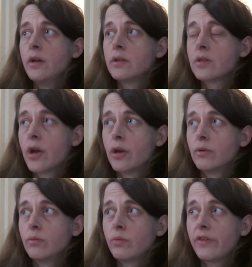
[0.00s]

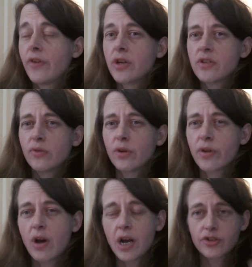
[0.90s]
So we first of all
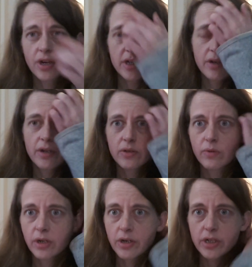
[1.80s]
thought our trade unions
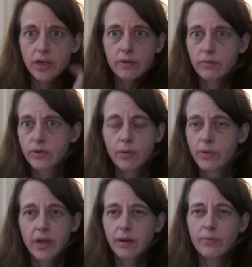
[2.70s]
were going to do
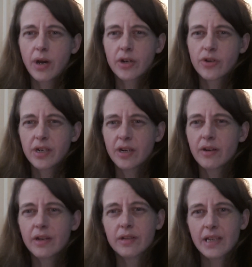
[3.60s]
something, but our trade
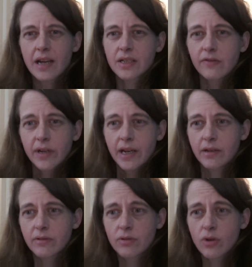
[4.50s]
unions actively
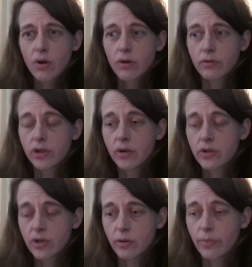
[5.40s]
sought
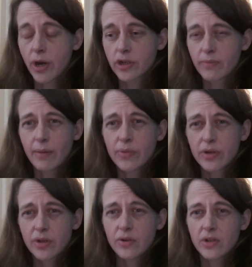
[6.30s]
unison purge
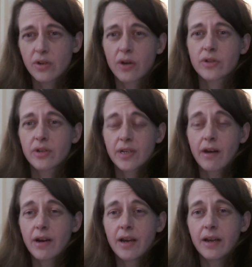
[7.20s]
members who discussed
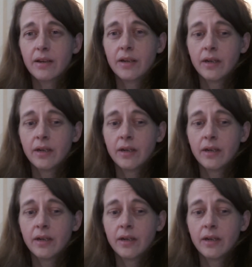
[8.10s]
austerity.